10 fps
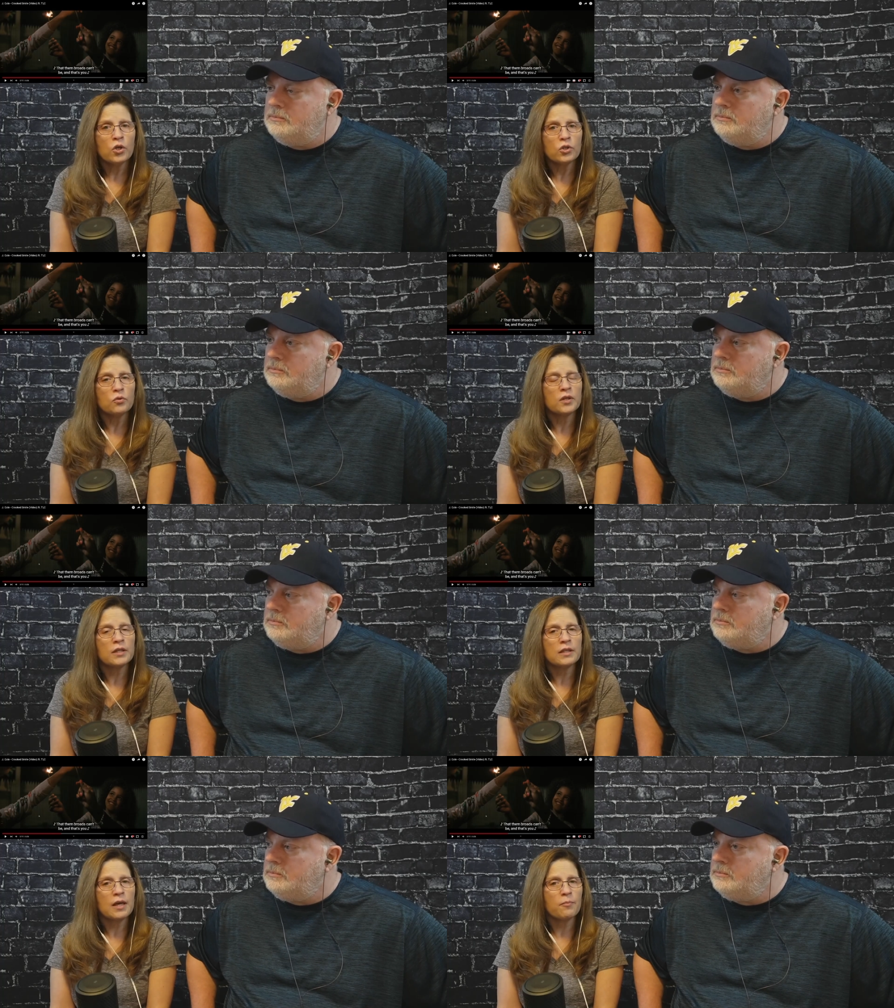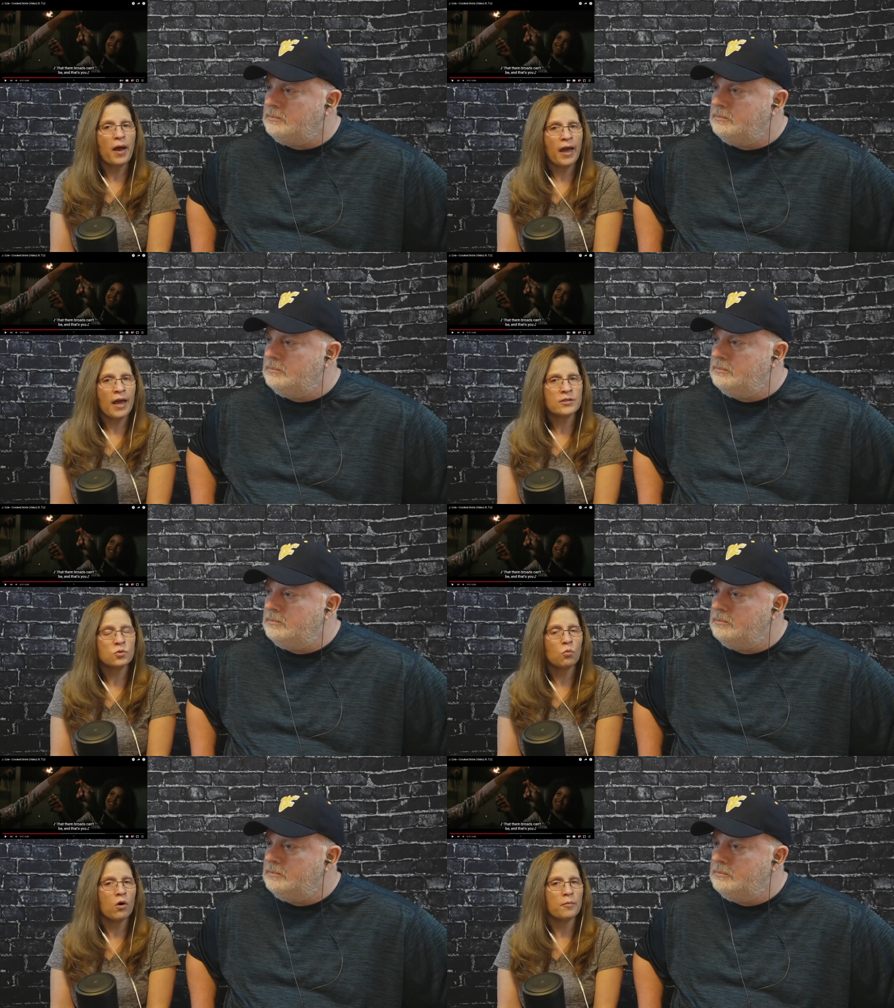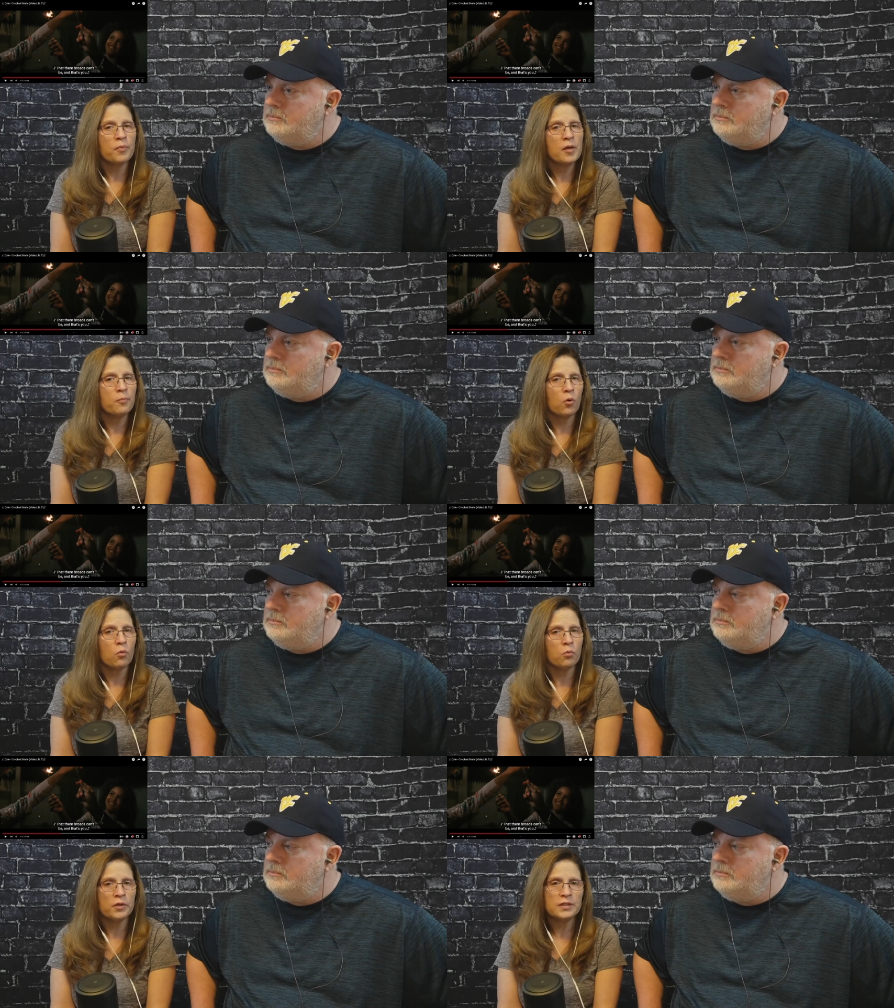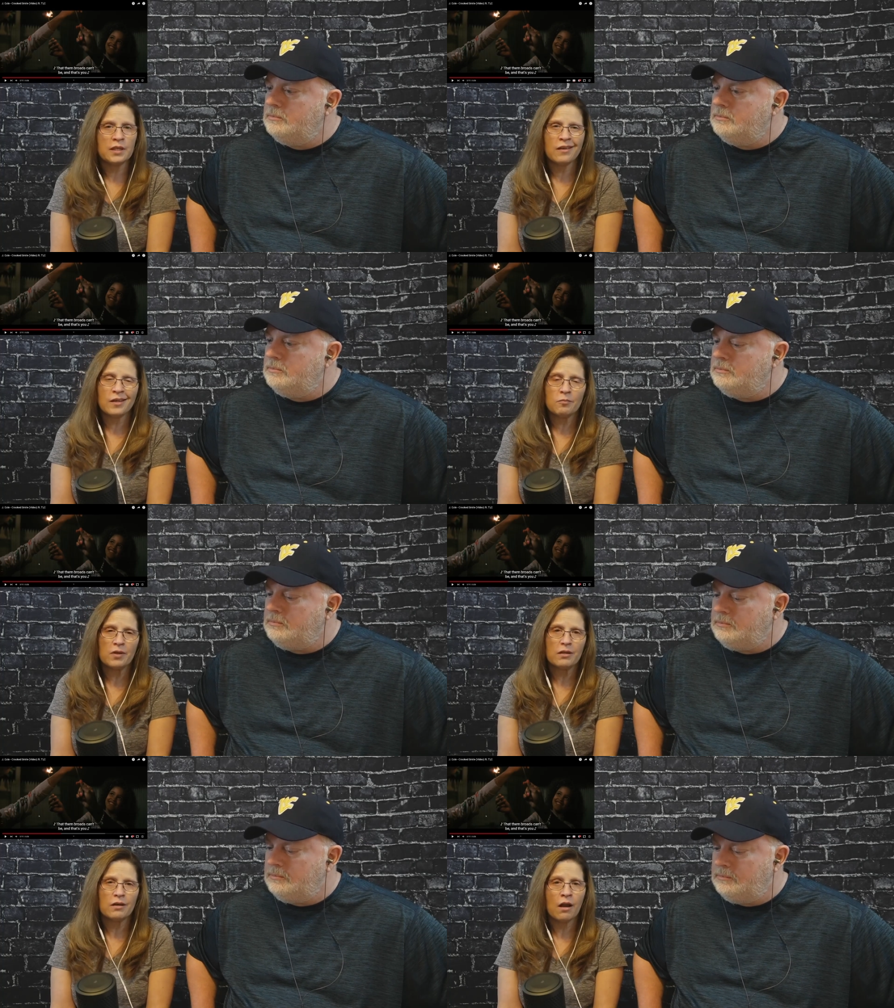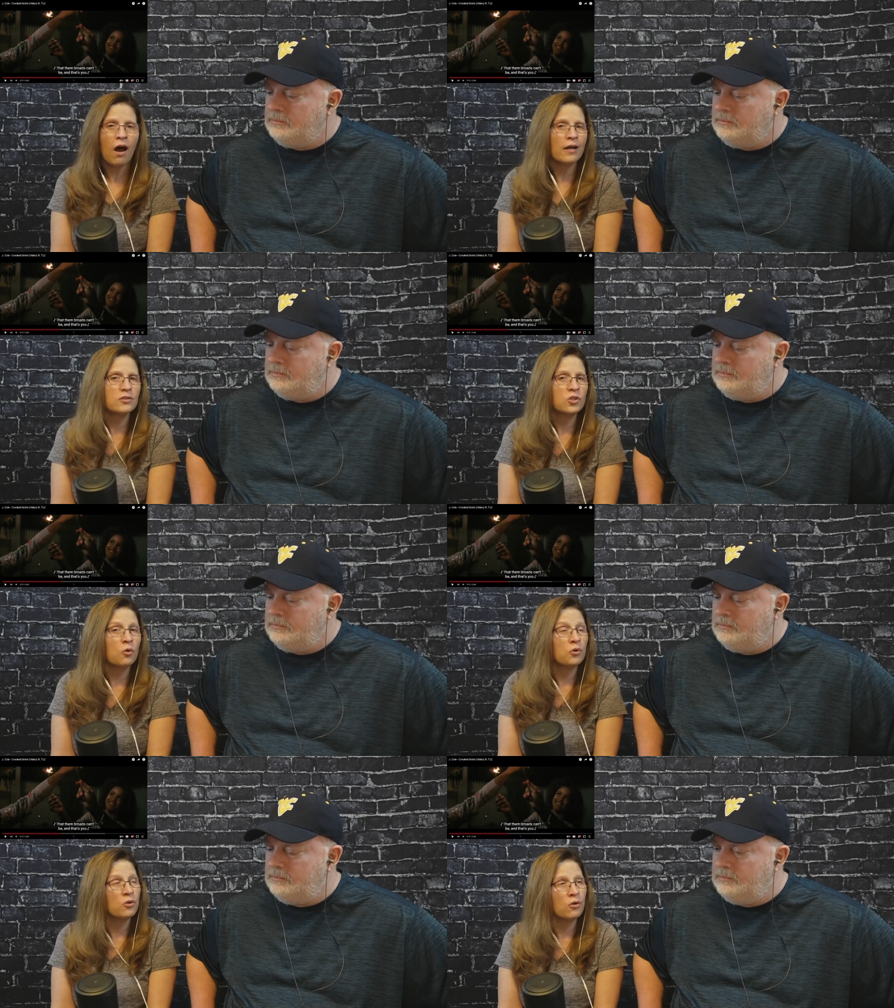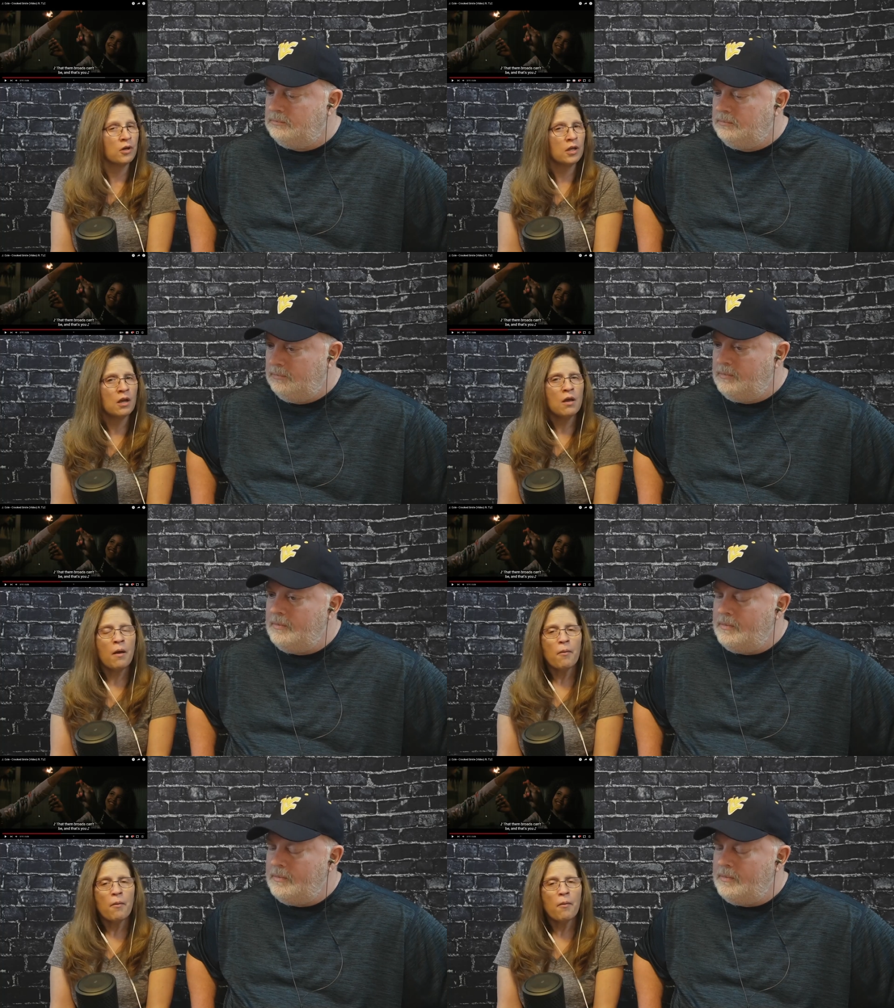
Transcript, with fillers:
Speaker 1: you can get past what people would deem not so good.